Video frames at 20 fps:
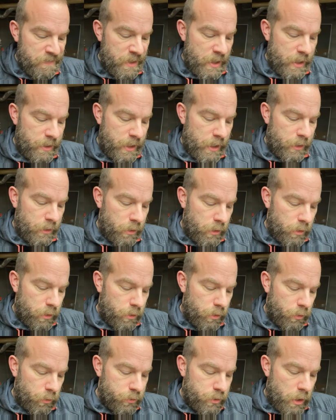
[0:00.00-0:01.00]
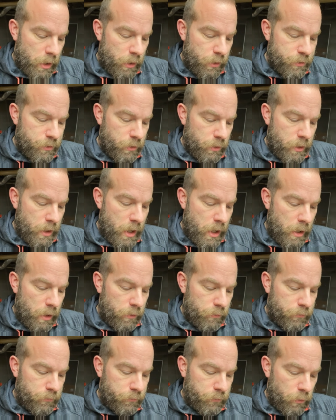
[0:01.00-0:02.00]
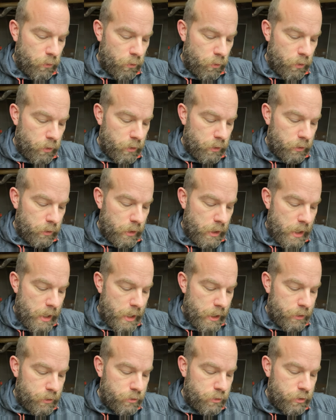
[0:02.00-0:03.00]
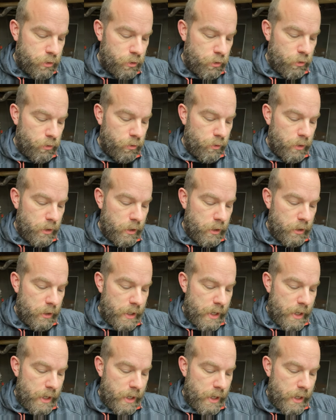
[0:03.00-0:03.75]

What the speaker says: And then those also call for 2